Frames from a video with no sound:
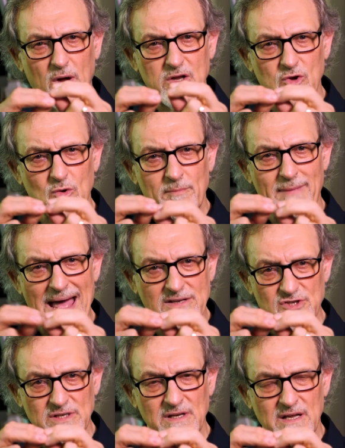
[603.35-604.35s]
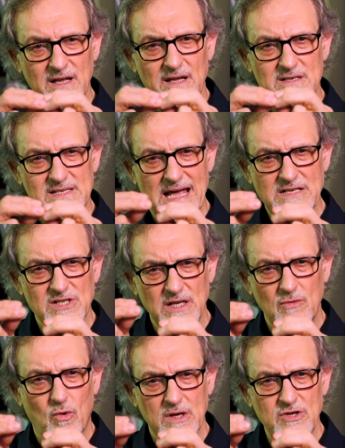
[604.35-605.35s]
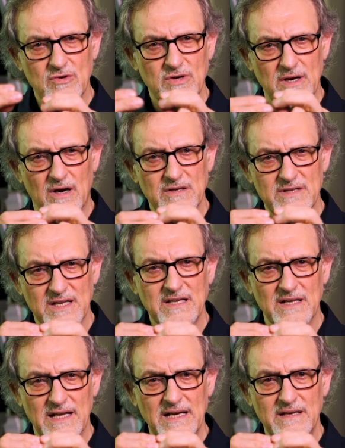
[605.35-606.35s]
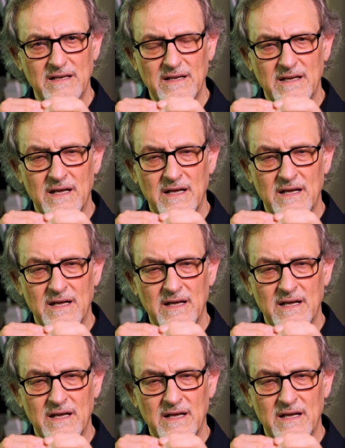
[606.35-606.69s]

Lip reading: what you imagine is actually what you can articulate.